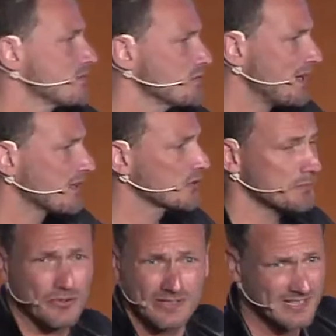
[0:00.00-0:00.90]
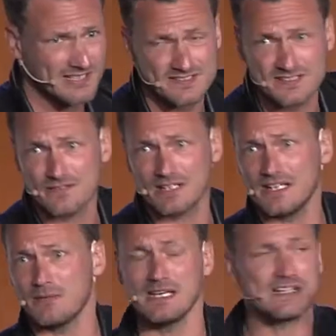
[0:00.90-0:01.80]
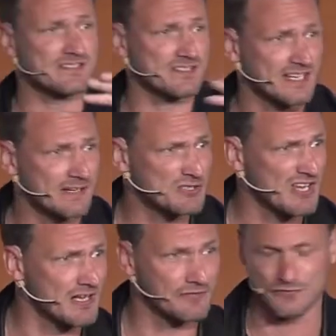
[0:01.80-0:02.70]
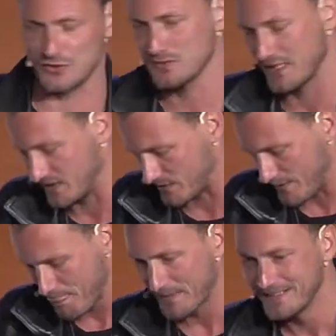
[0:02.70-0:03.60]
you made a good point, I can't see a thing. Anyway, let's just say it was half of you, anyway.